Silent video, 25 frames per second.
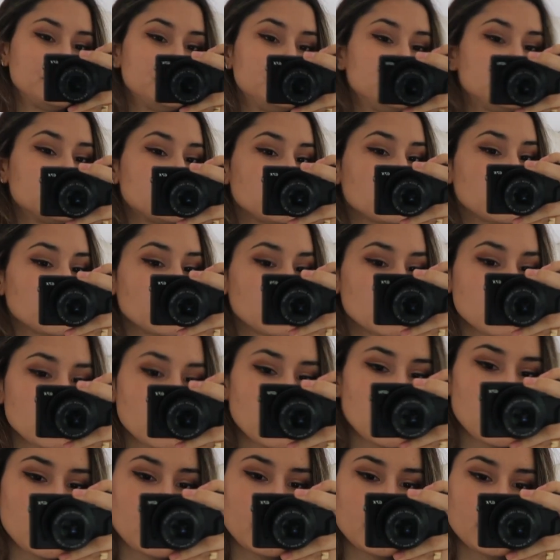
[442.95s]
I'm not as
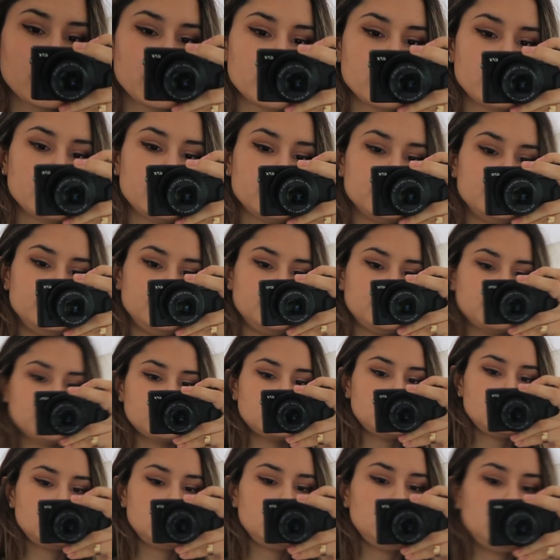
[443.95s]
much of a fan of this
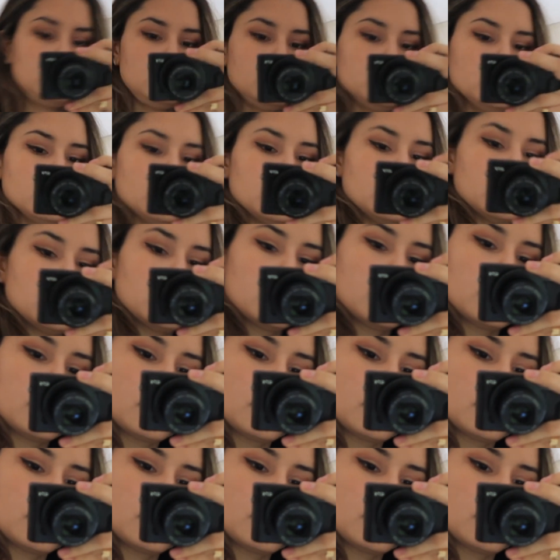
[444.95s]
type of sleeve, but I